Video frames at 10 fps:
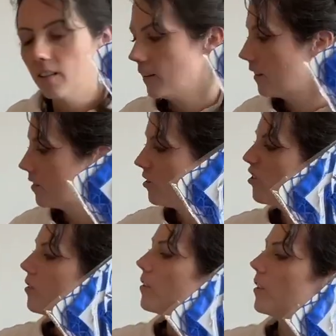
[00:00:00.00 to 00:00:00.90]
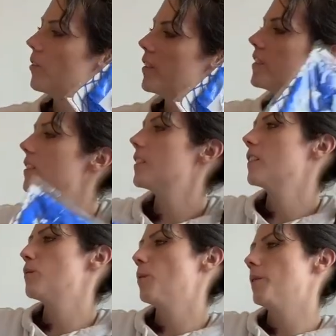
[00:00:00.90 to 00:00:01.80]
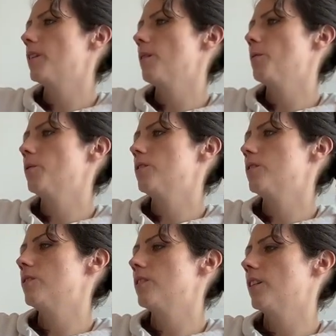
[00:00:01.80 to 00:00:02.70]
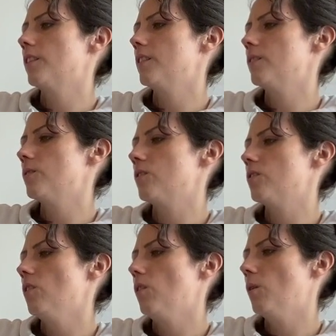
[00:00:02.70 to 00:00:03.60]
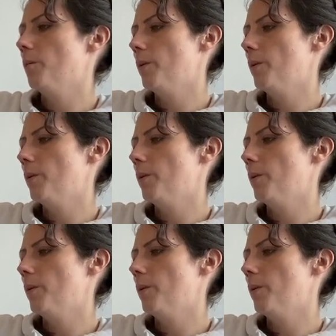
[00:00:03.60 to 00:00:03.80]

I'm just trying to figure out what this is. I think this might be another bodysuit thing. I think this was a top.